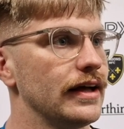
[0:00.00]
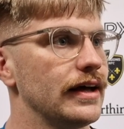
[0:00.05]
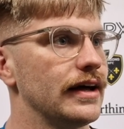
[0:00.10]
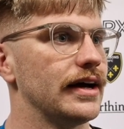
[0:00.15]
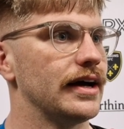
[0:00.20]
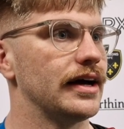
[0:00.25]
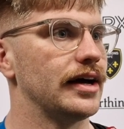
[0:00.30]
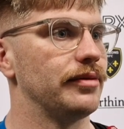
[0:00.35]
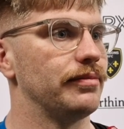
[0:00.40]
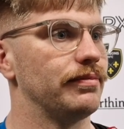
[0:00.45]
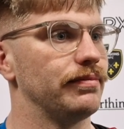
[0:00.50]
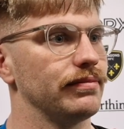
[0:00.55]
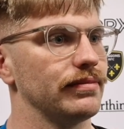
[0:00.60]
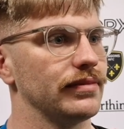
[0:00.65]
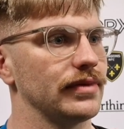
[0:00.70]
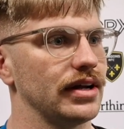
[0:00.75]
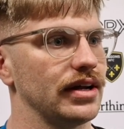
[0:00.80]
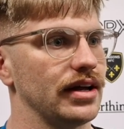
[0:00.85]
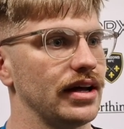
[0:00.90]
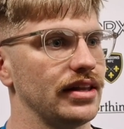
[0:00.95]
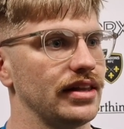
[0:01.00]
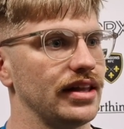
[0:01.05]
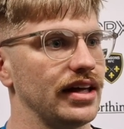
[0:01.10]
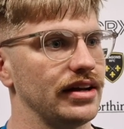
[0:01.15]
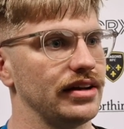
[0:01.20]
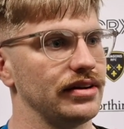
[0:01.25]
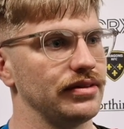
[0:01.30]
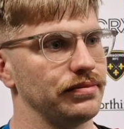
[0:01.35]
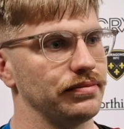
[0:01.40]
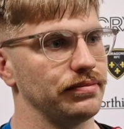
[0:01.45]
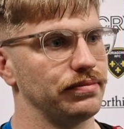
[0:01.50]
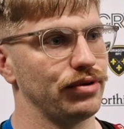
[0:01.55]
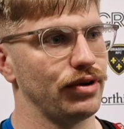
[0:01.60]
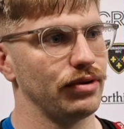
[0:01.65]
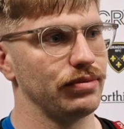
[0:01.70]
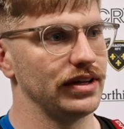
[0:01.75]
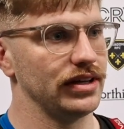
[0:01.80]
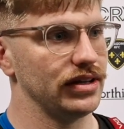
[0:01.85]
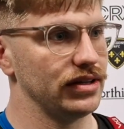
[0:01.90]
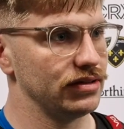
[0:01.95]
And then
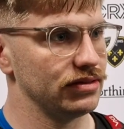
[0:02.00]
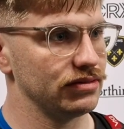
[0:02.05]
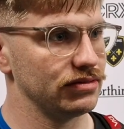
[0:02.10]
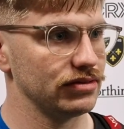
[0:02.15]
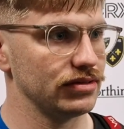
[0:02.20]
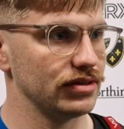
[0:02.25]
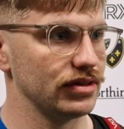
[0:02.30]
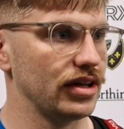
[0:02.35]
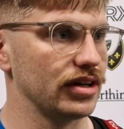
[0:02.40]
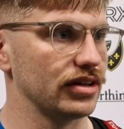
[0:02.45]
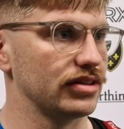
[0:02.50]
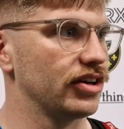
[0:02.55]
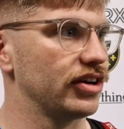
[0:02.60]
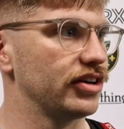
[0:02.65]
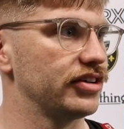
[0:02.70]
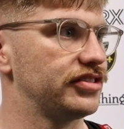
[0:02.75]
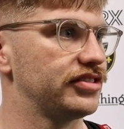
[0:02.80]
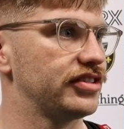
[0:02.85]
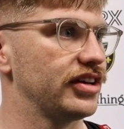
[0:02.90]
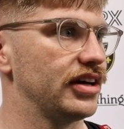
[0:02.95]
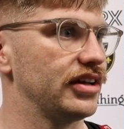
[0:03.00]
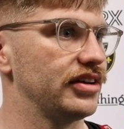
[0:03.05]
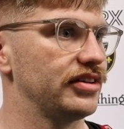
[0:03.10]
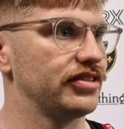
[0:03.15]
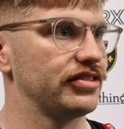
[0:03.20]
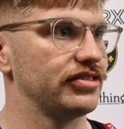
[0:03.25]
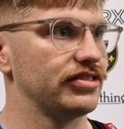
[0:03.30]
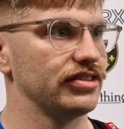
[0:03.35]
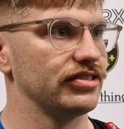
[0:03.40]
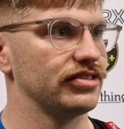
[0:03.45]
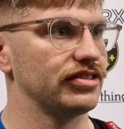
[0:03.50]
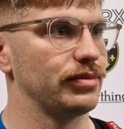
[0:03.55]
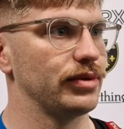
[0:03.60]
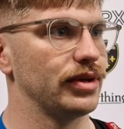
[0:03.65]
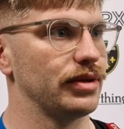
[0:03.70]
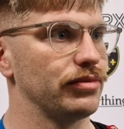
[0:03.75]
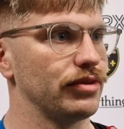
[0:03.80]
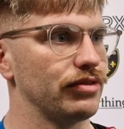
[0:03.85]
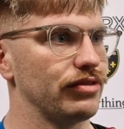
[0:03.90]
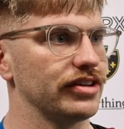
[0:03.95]
probably, like Dave said, some
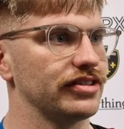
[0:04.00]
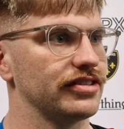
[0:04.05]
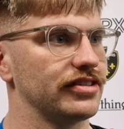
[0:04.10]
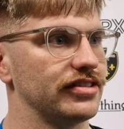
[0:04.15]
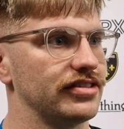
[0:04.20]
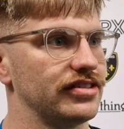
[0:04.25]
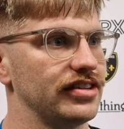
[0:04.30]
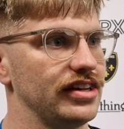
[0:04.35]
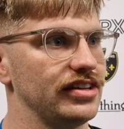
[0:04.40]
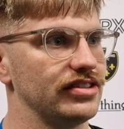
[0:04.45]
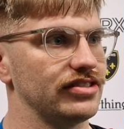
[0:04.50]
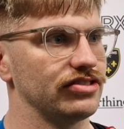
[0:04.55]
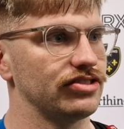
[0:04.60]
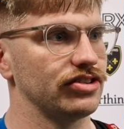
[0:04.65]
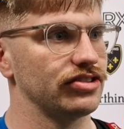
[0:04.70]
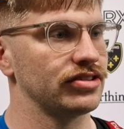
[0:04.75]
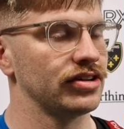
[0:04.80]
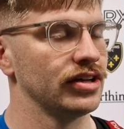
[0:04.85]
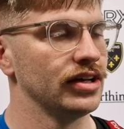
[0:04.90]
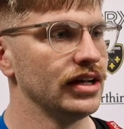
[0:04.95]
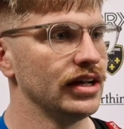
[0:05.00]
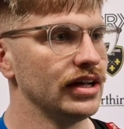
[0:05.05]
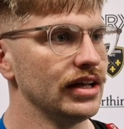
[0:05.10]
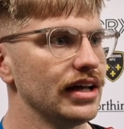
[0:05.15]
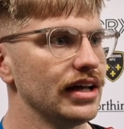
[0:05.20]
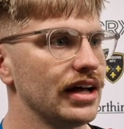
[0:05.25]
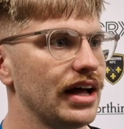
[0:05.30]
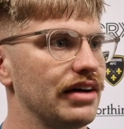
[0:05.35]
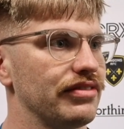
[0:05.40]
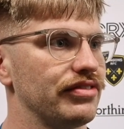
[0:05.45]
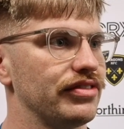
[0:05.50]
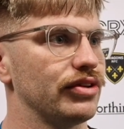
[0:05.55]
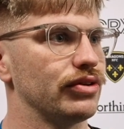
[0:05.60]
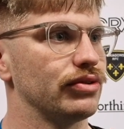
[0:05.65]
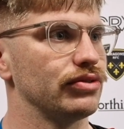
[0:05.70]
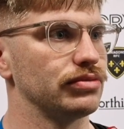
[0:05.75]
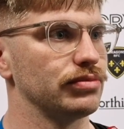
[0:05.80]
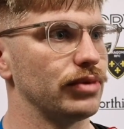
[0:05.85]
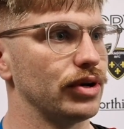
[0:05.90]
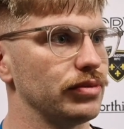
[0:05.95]
of the rest of the season, just having
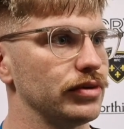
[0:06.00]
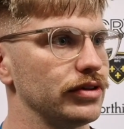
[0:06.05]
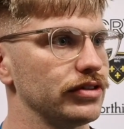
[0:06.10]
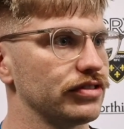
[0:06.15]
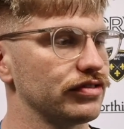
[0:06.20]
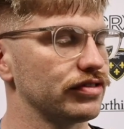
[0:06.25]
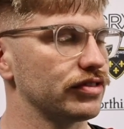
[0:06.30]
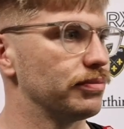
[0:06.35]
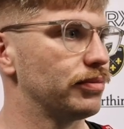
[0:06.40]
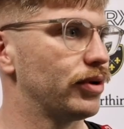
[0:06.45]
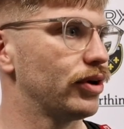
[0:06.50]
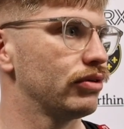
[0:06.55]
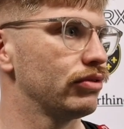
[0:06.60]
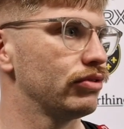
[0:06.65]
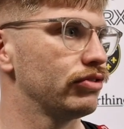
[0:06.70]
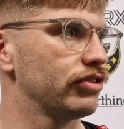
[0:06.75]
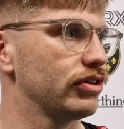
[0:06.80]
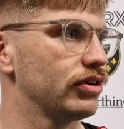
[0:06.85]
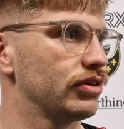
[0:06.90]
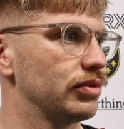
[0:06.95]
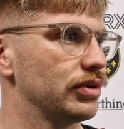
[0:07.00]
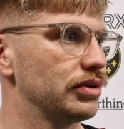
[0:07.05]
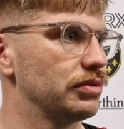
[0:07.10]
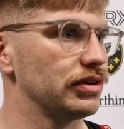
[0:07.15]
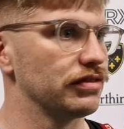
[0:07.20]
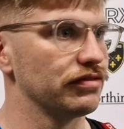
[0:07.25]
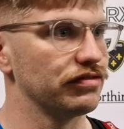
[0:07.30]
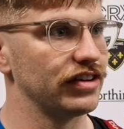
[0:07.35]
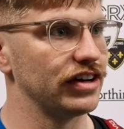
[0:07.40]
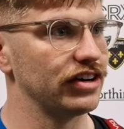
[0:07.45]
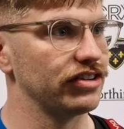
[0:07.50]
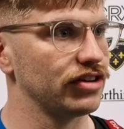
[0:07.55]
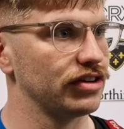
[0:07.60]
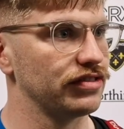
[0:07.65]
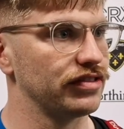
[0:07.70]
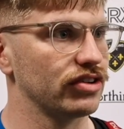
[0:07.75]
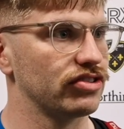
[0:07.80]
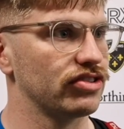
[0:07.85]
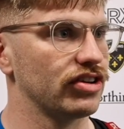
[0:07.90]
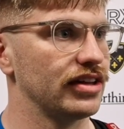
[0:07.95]
those moments of composure where we can finish
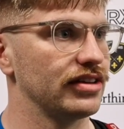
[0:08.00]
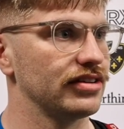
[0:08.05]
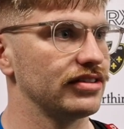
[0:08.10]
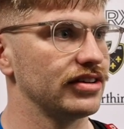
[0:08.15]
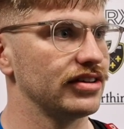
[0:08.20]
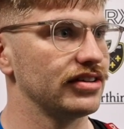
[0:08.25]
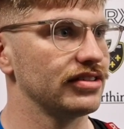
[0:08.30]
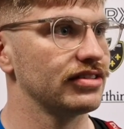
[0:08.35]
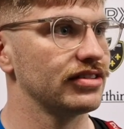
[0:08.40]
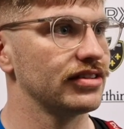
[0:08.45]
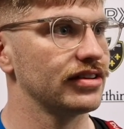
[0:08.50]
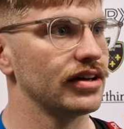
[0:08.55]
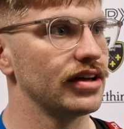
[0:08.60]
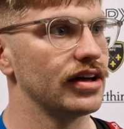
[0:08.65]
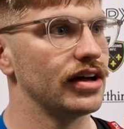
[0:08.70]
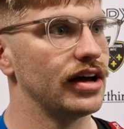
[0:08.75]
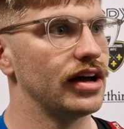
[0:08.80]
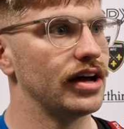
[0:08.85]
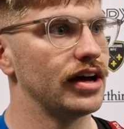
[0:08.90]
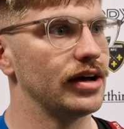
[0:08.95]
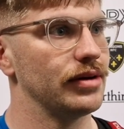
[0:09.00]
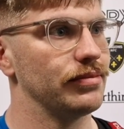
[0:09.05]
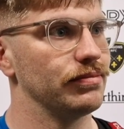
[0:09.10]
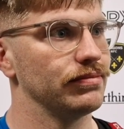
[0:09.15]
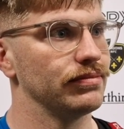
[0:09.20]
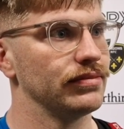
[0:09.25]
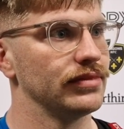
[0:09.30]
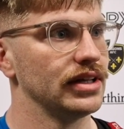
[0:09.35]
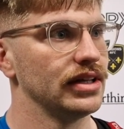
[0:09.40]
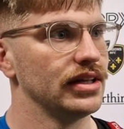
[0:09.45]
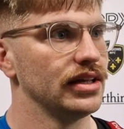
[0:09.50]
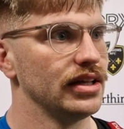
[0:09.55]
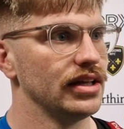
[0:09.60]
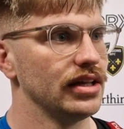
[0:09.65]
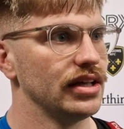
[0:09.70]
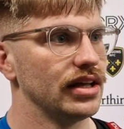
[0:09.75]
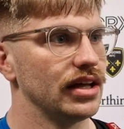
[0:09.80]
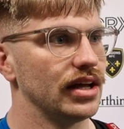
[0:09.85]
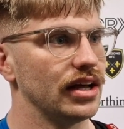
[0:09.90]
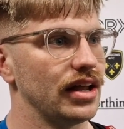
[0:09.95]
off our chances
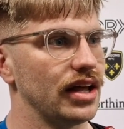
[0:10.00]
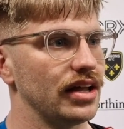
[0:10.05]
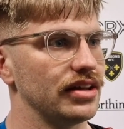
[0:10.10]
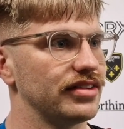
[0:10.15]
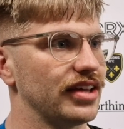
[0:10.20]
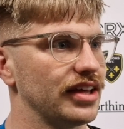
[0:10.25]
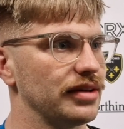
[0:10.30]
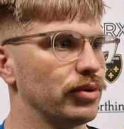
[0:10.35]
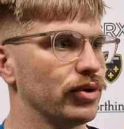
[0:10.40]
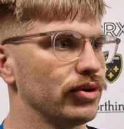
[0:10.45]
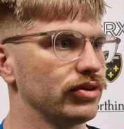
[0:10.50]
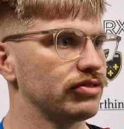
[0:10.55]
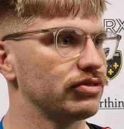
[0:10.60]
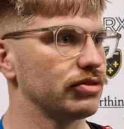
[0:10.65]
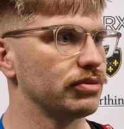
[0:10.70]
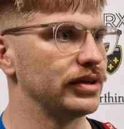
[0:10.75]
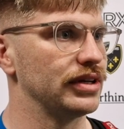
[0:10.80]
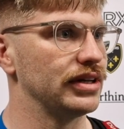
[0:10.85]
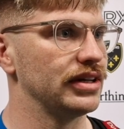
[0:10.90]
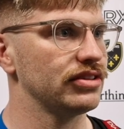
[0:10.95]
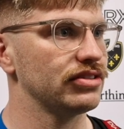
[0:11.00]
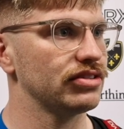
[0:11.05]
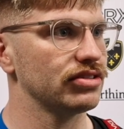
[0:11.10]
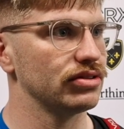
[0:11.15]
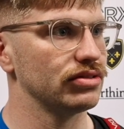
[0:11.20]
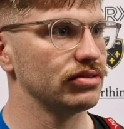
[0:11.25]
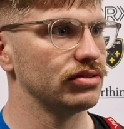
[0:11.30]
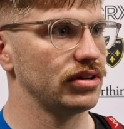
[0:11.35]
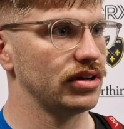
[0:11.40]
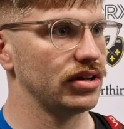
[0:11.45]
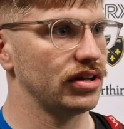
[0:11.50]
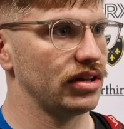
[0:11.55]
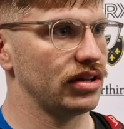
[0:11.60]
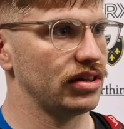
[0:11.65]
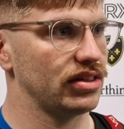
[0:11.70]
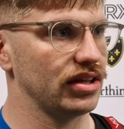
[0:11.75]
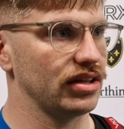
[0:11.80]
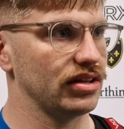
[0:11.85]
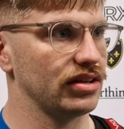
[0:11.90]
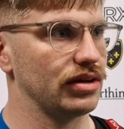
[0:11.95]
and take points when we need to. And I
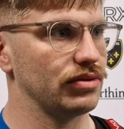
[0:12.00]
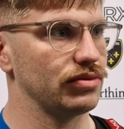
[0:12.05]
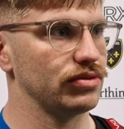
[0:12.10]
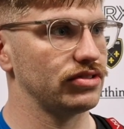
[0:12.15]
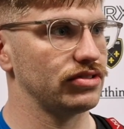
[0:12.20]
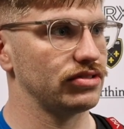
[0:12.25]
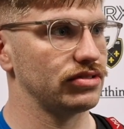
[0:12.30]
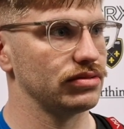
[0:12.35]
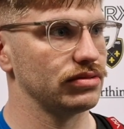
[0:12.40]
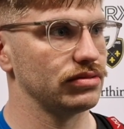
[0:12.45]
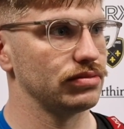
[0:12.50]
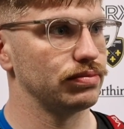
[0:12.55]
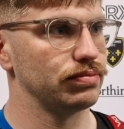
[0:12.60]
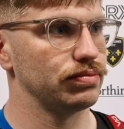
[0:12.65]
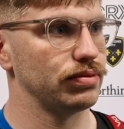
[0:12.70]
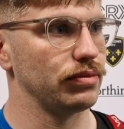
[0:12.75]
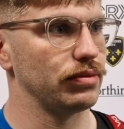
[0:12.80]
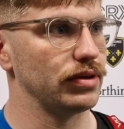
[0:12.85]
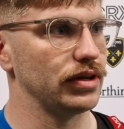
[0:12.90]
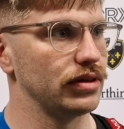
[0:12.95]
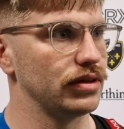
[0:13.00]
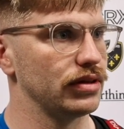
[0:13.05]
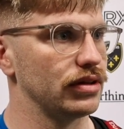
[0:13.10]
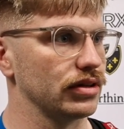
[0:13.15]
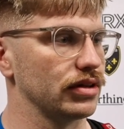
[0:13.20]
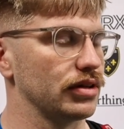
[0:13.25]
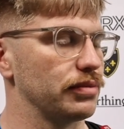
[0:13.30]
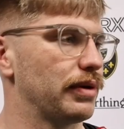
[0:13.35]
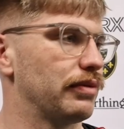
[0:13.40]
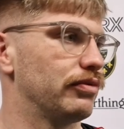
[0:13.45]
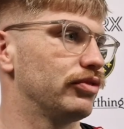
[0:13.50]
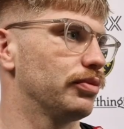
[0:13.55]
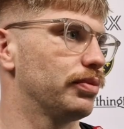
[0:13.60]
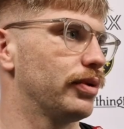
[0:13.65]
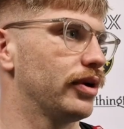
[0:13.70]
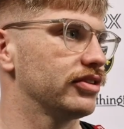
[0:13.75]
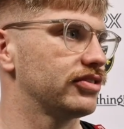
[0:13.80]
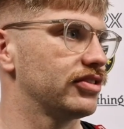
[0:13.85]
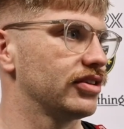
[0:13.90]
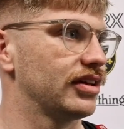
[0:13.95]
think that was probably the pivotal
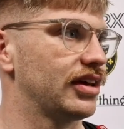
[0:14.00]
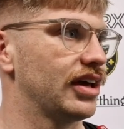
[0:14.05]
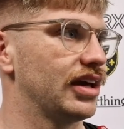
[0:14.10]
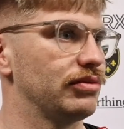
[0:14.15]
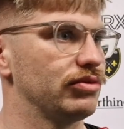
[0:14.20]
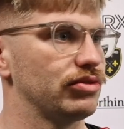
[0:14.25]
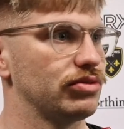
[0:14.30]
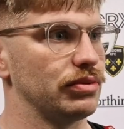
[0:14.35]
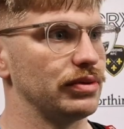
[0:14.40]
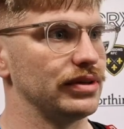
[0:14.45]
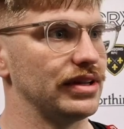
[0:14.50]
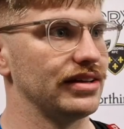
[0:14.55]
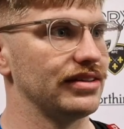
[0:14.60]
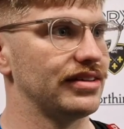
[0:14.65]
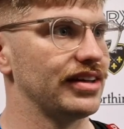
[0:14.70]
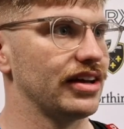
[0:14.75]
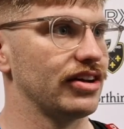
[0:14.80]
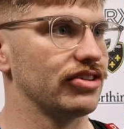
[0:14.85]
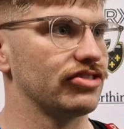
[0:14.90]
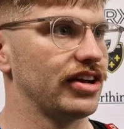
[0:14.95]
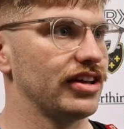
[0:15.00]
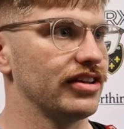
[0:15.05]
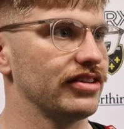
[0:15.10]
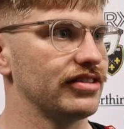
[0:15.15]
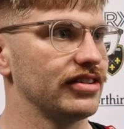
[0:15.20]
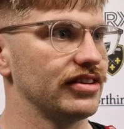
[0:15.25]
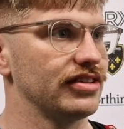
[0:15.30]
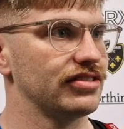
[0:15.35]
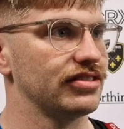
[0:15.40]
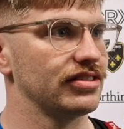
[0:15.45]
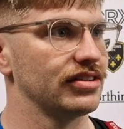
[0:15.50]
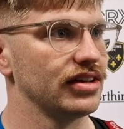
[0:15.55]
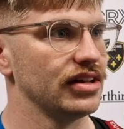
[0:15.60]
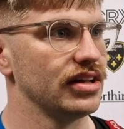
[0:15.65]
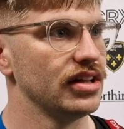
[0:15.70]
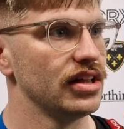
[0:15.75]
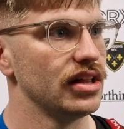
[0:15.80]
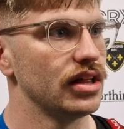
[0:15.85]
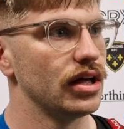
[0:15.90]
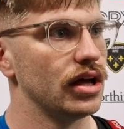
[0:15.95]
parts of the games where we didn't take our chances
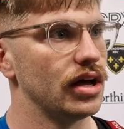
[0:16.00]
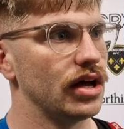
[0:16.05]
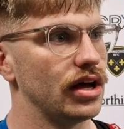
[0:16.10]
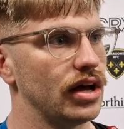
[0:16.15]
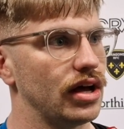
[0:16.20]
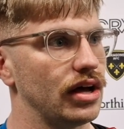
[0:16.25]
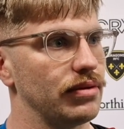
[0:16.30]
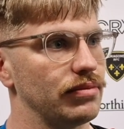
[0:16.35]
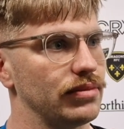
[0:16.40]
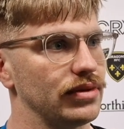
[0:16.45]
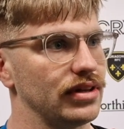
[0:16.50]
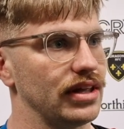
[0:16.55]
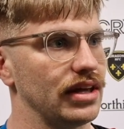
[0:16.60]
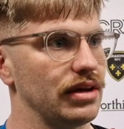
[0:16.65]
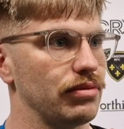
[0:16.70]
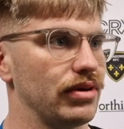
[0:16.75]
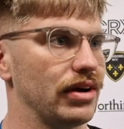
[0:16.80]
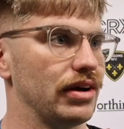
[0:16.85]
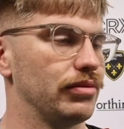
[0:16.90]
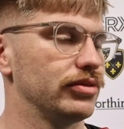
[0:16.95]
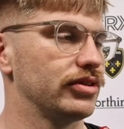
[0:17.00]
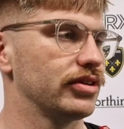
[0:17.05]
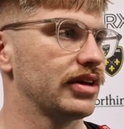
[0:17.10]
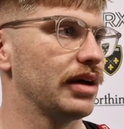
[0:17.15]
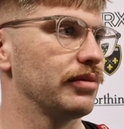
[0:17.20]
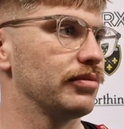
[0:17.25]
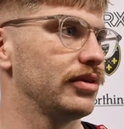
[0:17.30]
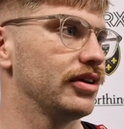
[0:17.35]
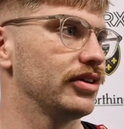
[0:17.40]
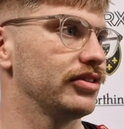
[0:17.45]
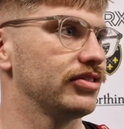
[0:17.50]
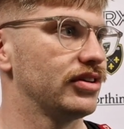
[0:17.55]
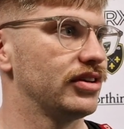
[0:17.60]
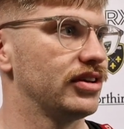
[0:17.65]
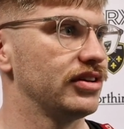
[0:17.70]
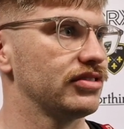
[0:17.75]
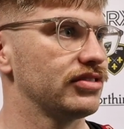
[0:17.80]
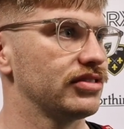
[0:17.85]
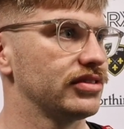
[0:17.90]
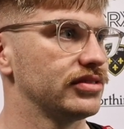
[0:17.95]
and they were able to capitalise on
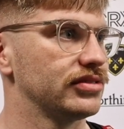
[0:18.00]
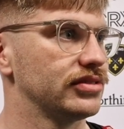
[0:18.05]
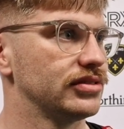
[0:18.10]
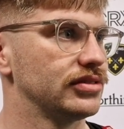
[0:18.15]
those.